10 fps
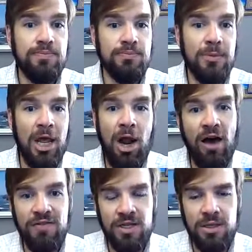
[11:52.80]
And
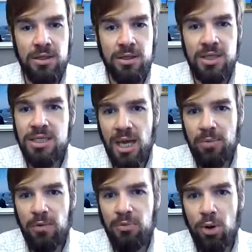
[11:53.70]
often, this
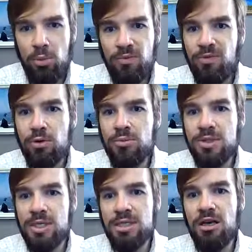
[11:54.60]
type of poem forms
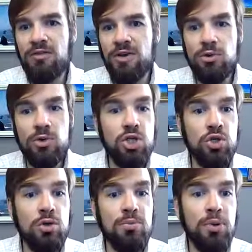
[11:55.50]
itself into a
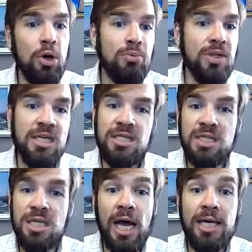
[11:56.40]
short poem that is
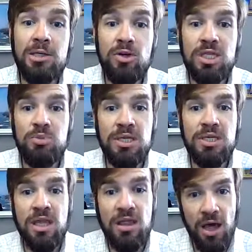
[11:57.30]
designed to express
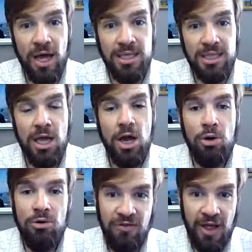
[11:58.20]
the thoughts,
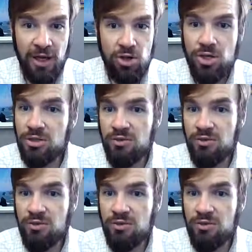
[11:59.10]
reflections, or